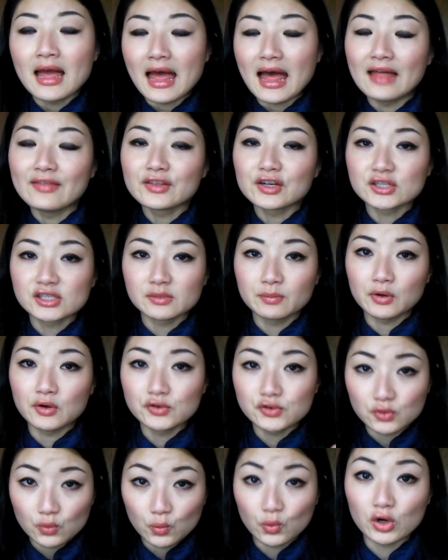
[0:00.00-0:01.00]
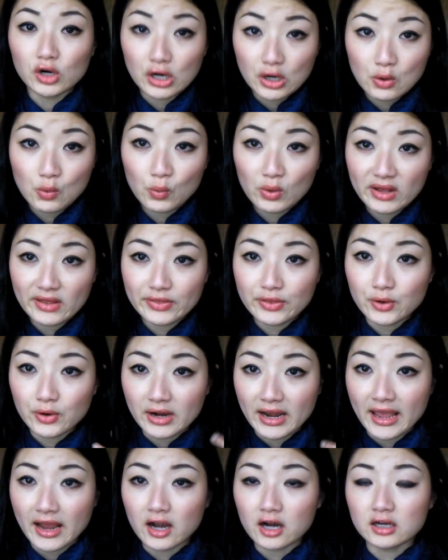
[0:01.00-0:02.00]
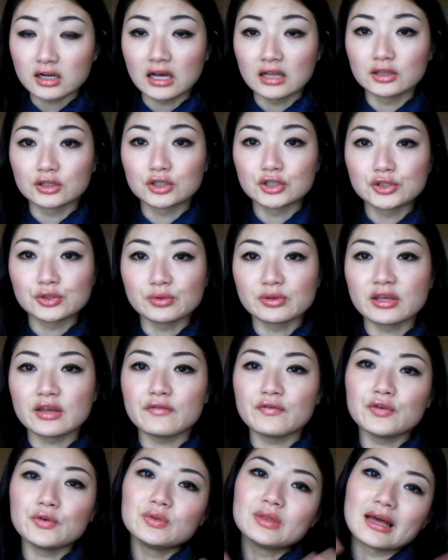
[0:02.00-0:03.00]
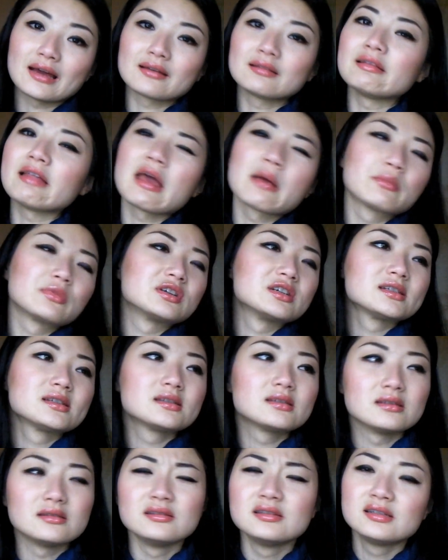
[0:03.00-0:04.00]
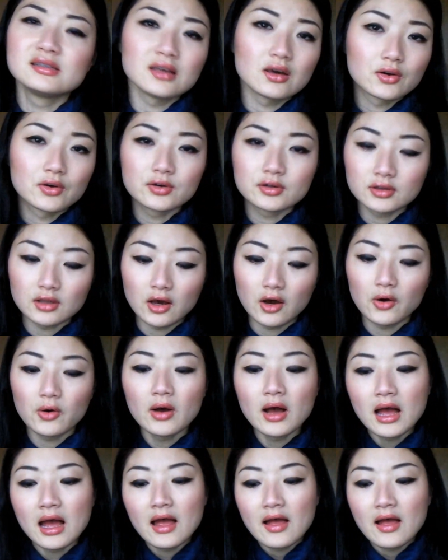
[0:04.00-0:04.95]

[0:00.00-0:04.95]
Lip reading: and they're supposed to work with your hair color to give you that glamorous and subtle glow.